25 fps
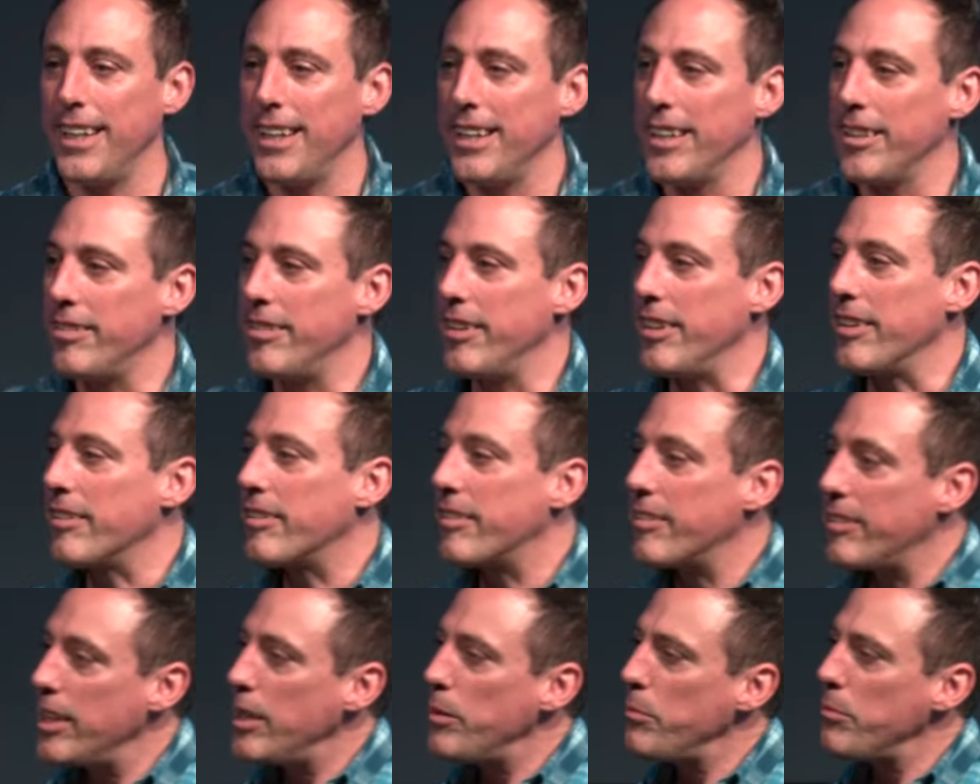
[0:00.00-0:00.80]
You see, it
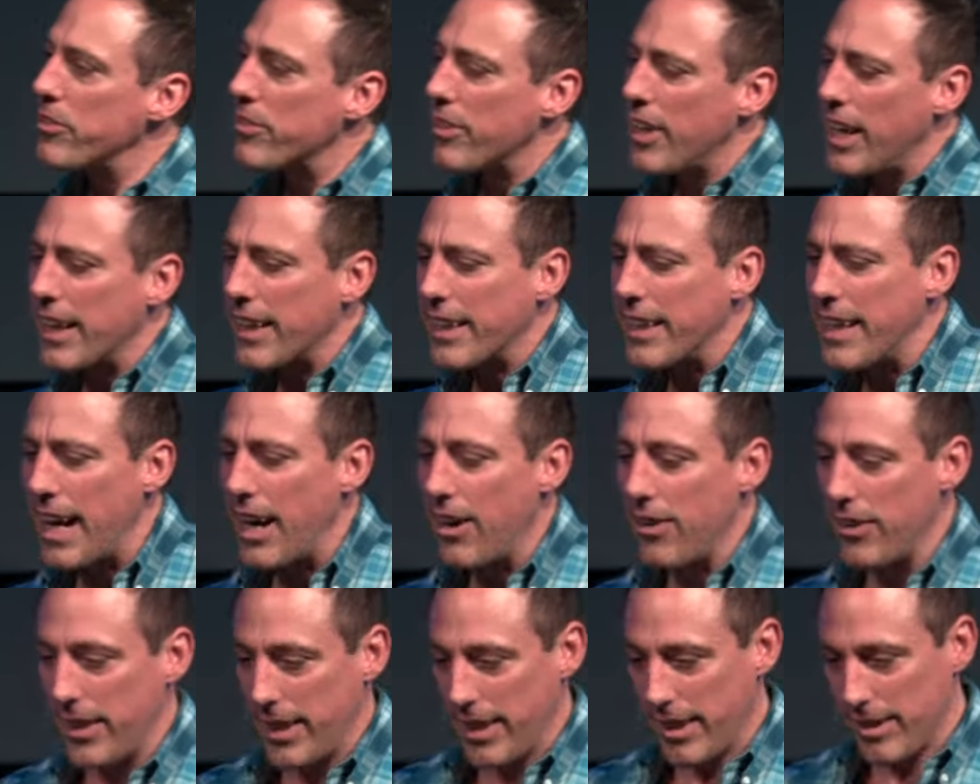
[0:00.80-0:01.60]
seems like
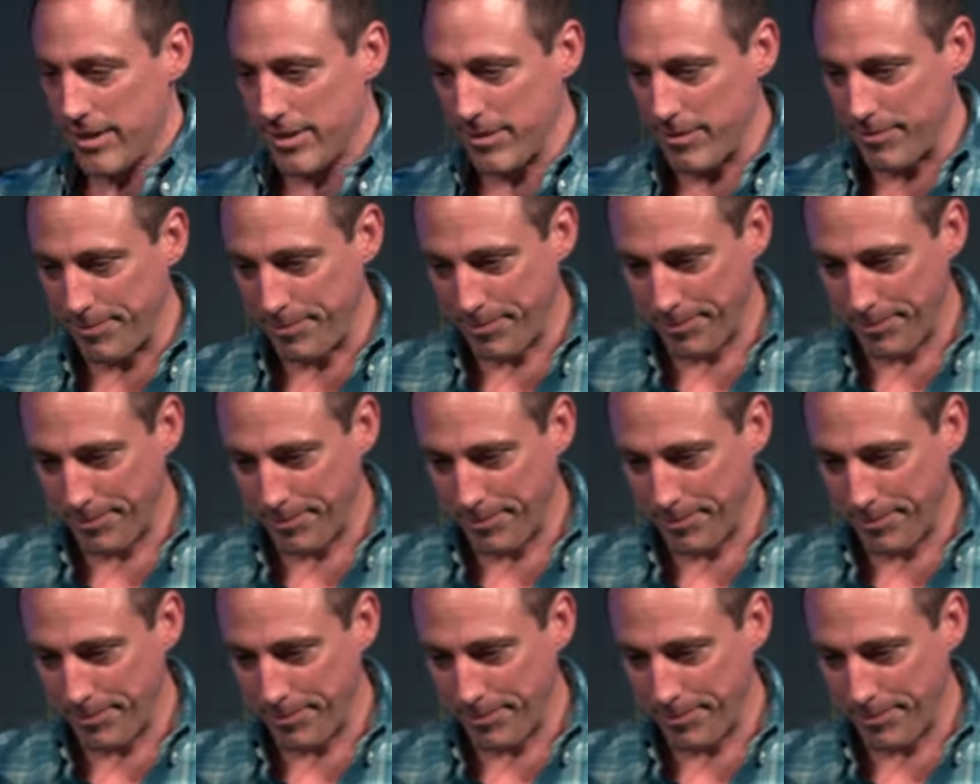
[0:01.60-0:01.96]
nowadays,